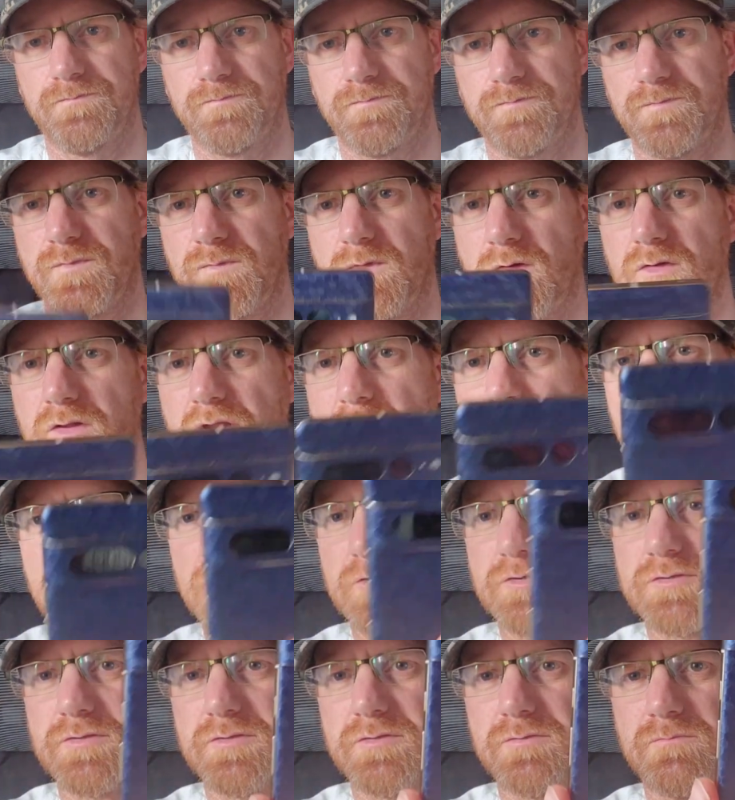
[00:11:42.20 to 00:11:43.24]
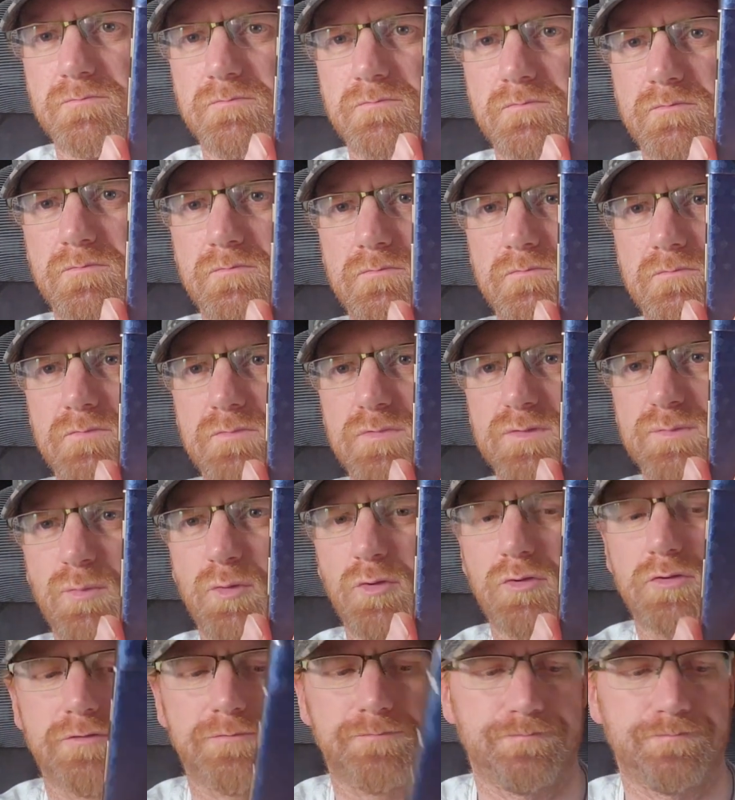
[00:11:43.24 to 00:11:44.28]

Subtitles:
not that much smaller.